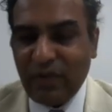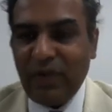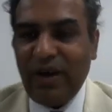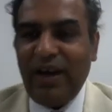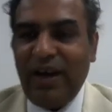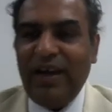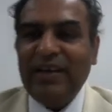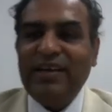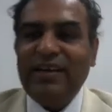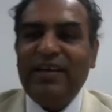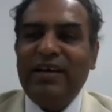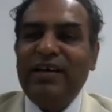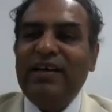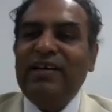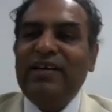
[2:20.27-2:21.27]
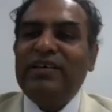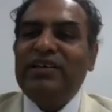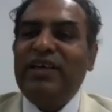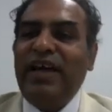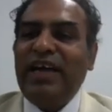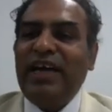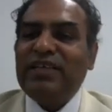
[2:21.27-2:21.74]
And she
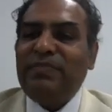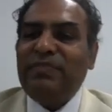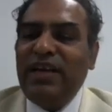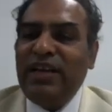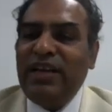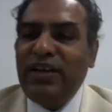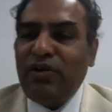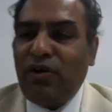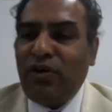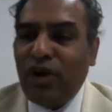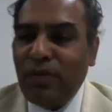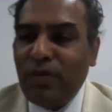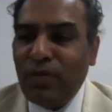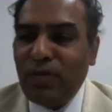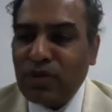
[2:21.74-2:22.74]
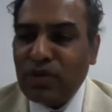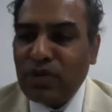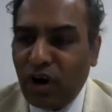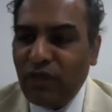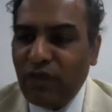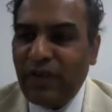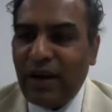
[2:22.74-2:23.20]
has been in almost
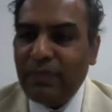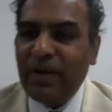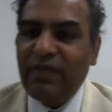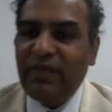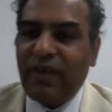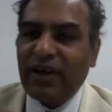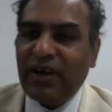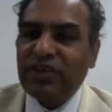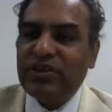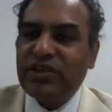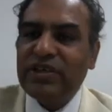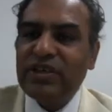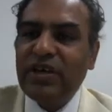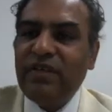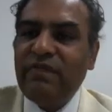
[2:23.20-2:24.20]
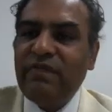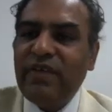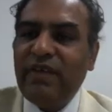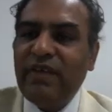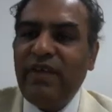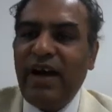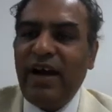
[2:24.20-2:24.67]
all family functions we
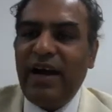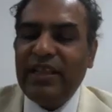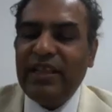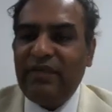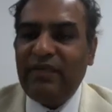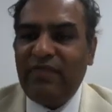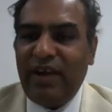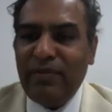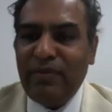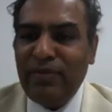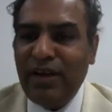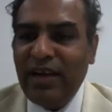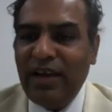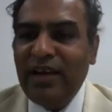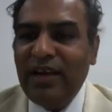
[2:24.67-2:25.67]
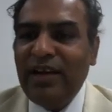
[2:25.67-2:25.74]
have had in the family.